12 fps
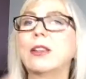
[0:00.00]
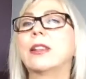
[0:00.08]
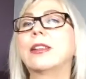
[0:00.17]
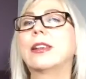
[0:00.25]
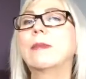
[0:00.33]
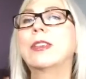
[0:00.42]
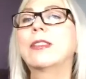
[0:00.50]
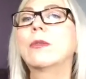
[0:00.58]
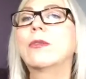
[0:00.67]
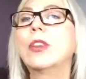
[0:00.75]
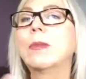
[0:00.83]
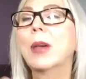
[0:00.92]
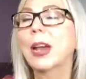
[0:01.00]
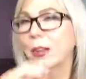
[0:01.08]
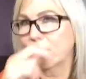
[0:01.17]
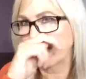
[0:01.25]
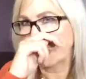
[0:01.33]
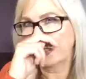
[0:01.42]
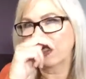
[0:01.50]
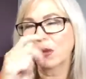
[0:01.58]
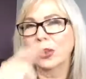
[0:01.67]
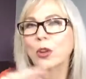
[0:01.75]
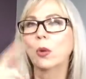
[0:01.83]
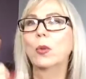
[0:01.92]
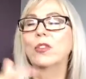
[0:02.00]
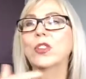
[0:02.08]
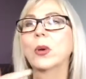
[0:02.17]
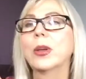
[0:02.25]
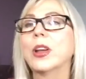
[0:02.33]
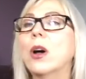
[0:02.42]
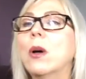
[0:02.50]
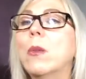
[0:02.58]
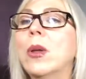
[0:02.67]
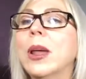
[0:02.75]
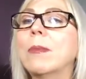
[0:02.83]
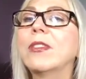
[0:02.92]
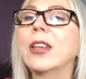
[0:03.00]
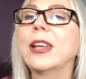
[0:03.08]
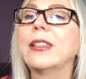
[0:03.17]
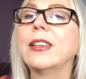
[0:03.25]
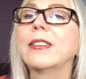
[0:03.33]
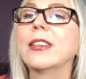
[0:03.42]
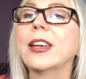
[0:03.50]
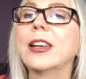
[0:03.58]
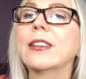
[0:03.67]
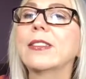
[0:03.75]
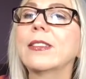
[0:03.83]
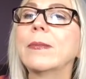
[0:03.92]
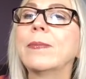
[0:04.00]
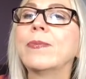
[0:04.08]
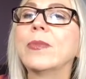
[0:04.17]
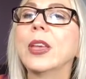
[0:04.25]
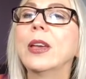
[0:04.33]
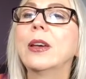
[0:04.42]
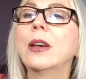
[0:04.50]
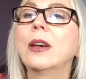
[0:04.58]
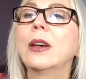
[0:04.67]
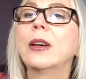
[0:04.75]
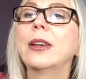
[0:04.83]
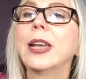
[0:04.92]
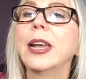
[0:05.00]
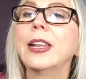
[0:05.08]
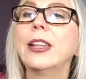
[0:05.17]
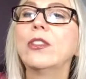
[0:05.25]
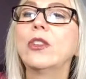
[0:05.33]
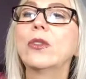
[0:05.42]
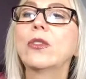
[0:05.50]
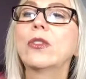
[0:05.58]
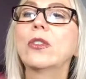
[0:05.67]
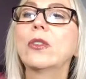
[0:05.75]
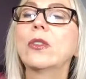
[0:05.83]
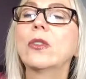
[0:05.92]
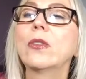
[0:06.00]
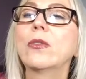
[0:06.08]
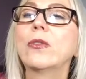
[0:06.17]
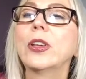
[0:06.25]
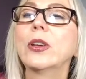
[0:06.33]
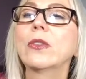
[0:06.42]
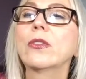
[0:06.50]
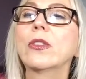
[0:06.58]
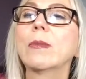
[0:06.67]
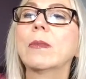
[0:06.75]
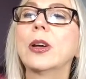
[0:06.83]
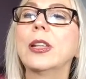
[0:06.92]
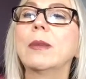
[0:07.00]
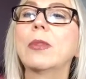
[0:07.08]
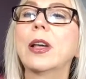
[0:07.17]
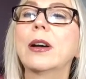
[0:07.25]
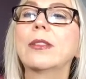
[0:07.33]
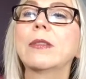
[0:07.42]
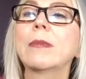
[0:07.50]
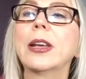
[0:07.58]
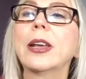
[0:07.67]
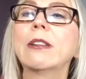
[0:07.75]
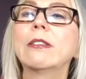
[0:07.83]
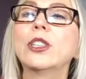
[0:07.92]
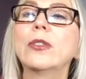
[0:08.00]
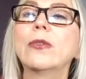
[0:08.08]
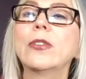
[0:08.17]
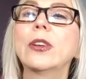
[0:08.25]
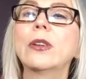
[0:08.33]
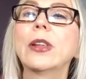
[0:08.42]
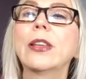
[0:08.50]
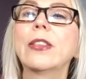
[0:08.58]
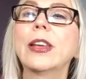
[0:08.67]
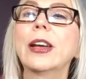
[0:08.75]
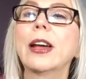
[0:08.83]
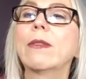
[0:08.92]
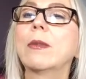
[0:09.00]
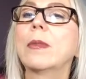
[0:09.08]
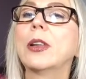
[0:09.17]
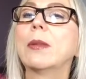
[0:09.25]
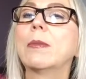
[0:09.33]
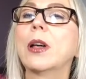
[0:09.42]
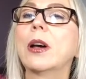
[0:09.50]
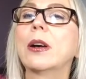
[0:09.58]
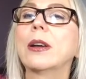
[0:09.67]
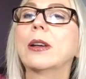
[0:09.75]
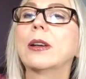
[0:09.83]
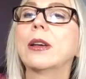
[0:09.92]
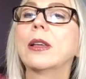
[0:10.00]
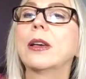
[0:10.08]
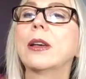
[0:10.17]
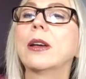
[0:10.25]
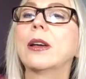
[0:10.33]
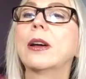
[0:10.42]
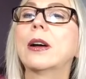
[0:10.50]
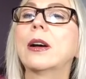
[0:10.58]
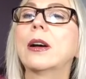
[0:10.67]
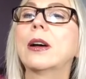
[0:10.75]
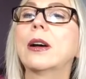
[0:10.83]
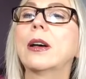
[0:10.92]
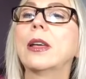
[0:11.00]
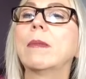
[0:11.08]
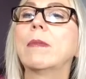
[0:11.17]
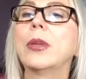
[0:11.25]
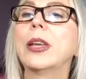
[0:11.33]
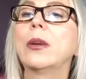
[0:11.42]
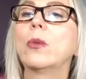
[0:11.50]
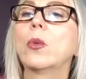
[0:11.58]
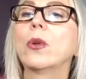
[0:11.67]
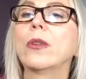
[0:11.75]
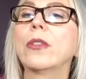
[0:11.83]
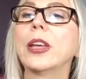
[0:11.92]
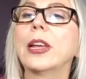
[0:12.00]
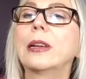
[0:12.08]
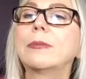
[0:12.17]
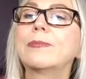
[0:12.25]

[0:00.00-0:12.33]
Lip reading: Give me some feedback so I know what's going on when I'm saying these things. Katie, do you still feel some money blocks in my energy field? I think I have a money block in being worthy.